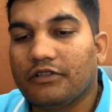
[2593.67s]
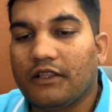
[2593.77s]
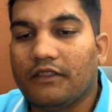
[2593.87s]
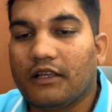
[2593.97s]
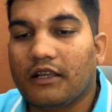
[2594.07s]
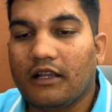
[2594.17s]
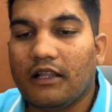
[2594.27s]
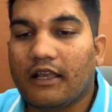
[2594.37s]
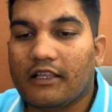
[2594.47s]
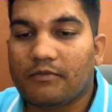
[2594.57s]
then the
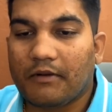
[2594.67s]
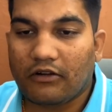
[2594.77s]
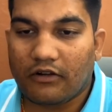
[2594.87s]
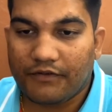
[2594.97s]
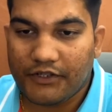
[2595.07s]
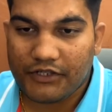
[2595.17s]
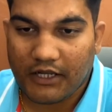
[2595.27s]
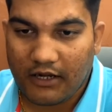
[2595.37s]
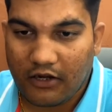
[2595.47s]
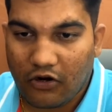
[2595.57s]
killing aspect of the
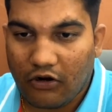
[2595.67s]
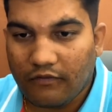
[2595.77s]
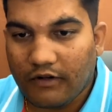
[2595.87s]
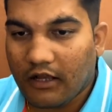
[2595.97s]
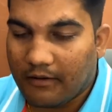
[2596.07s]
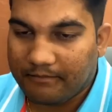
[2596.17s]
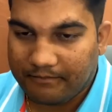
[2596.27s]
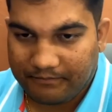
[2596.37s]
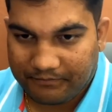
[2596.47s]
second lord will come.